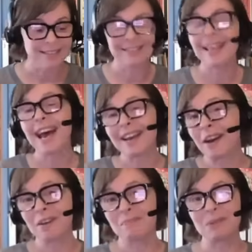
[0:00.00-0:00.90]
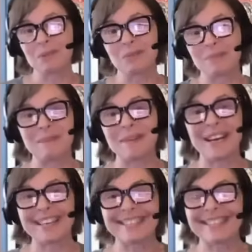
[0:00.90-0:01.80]
that kind of blows my
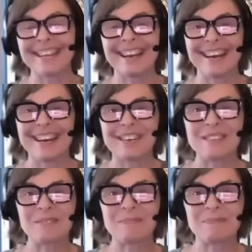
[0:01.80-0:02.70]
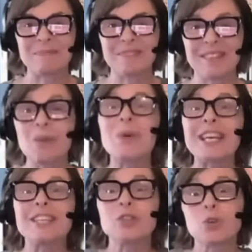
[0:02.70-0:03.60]
mind um, that we
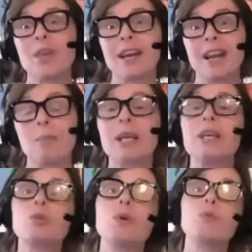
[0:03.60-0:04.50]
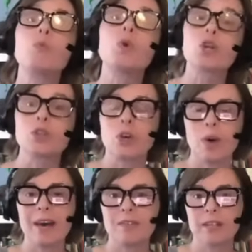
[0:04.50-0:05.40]
can do that now because we were so
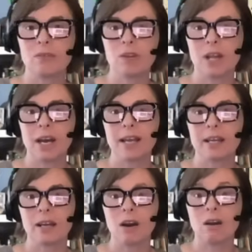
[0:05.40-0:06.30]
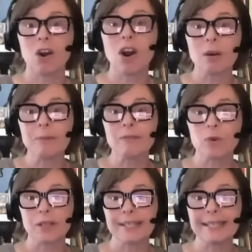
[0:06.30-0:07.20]
heavily reliant on carbon
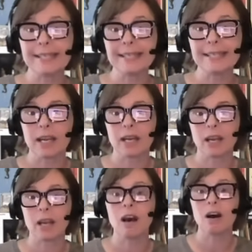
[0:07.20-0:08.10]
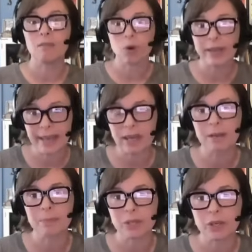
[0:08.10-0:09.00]
14 dating of
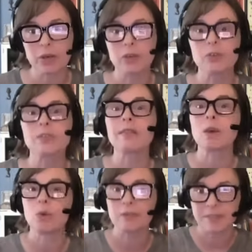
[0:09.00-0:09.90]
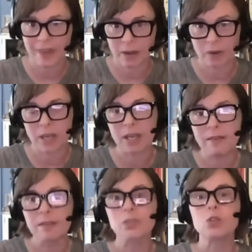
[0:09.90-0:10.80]
organic materials that they would have found
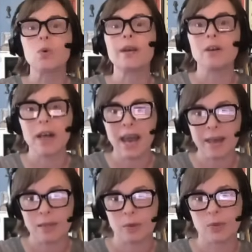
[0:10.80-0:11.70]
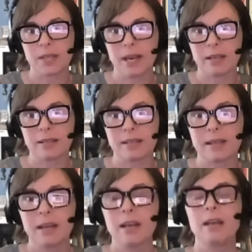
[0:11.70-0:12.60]
in the soil at those sites.
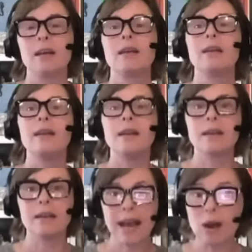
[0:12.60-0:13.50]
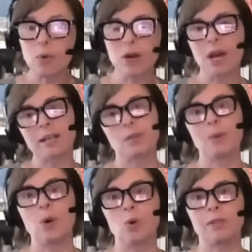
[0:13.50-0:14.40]
Right. Now we're not as
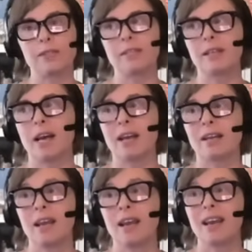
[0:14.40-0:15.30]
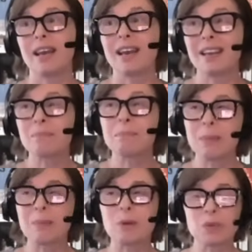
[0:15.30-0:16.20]
beholden to that. And
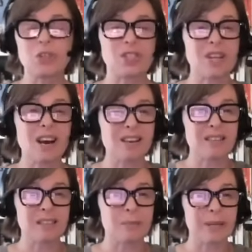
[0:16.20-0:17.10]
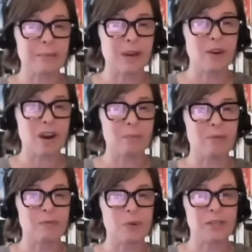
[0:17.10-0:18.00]
maybe we should talk a little bit about
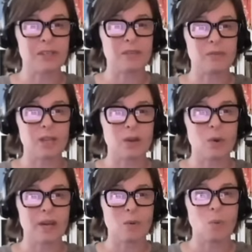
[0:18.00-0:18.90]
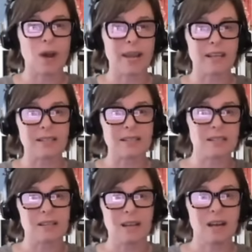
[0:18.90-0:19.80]
carbon 14 really quick and why it's yeah
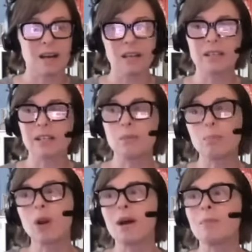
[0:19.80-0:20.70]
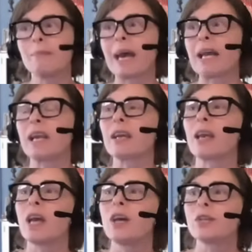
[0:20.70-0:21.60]
a little problematic.
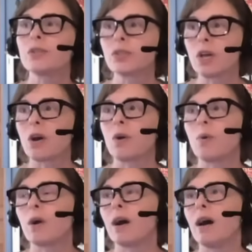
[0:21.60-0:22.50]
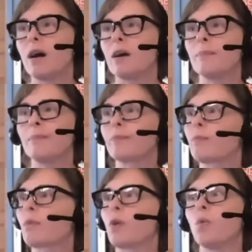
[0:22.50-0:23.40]
So, um,
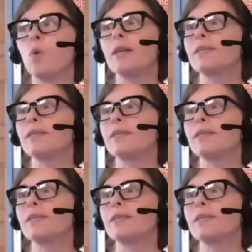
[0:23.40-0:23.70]
what is